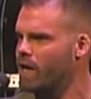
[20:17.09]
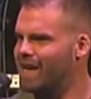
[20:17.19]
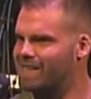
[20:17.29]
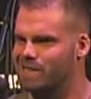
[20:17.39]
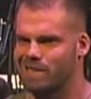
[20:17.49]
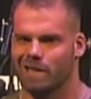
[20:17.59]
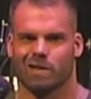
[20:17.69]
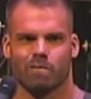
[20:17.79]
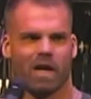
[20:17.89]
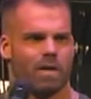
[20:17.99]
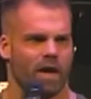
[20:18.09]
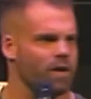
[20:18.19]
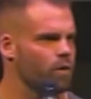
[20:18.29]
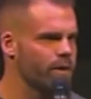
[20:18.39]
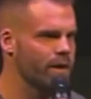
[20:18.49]
exists in my
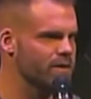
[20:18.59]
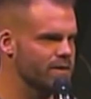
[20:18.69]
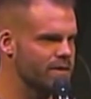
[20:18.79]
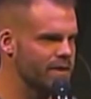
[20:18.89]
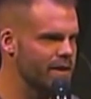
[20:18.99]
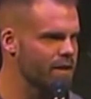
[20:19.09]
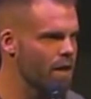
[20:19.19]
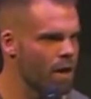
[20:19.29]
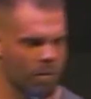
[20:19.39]
mind. Nobody else can see it,